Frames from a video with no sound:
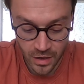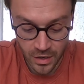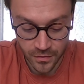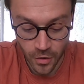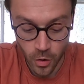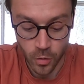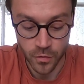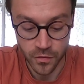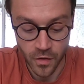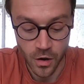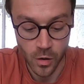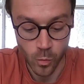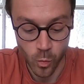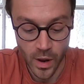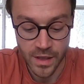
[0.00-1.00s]
kind of hold
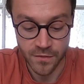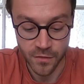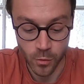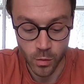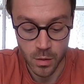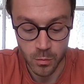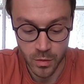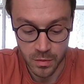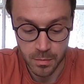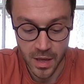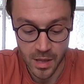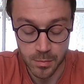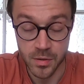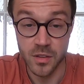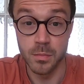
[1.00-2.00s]
fire and wait for one with
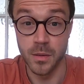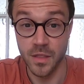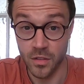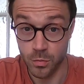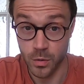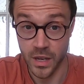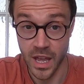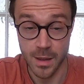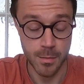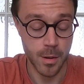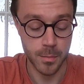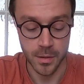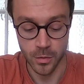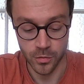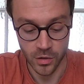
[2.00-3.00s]
papers, but this one came
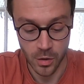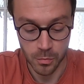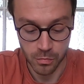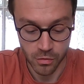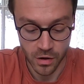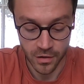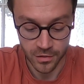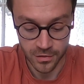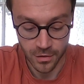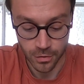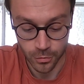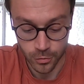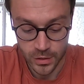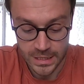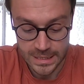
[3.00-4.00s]
up and it was a good price and I
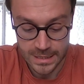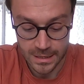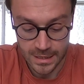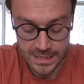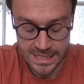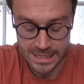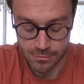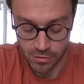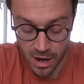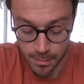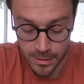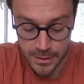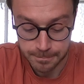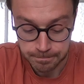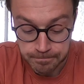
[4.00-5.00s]
thought I'd
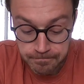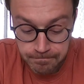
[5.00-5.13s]
grab it.